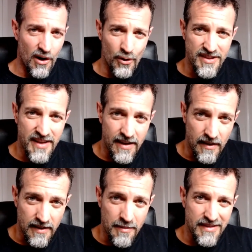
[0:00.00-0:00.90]
to understand
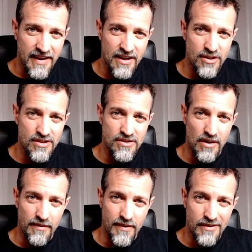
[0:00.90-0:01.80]
the limitations
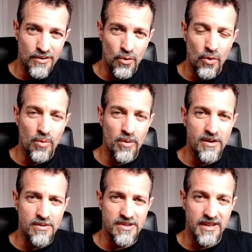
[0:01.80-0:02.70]
of the tool we're
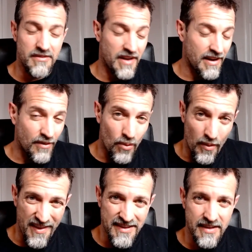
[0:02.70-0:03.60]
using and
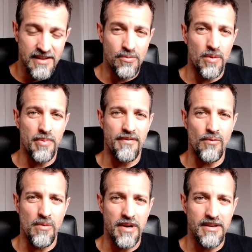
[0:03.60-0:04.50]
or the test we're
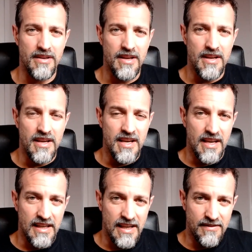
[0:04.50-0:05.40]
performing,
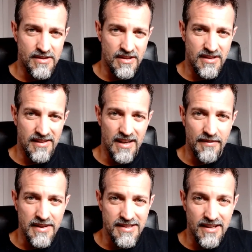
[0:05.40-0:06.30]
it gives us a lot
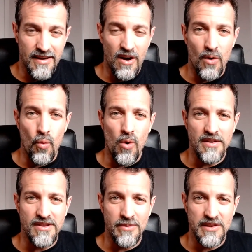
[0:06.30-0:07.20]
of insight on
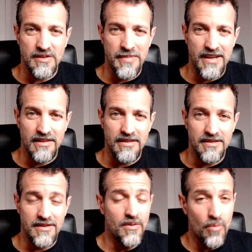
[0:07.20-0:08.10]
what to expect
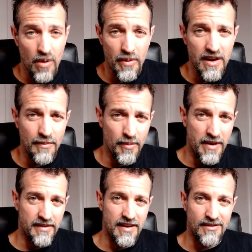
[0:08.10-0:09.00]
when we
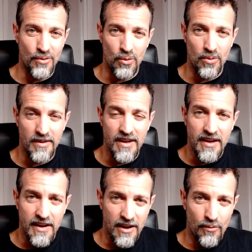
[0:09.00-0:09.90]
implement that tool
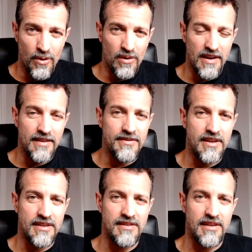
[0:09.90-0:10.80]
in real life
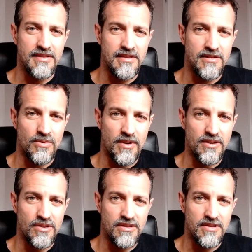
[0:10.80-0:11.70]
testing
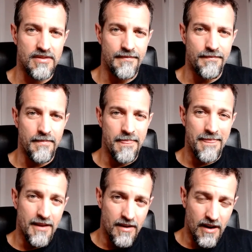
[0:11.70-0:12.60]
situations.
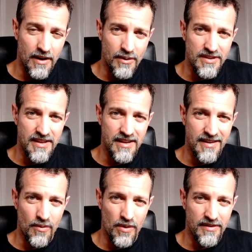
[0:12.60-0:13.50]

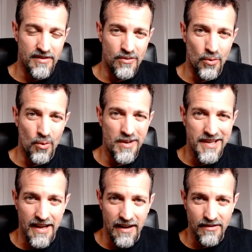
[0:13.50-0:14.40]
Understanding what the tool
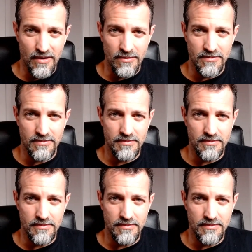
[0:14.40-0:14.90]
can't do,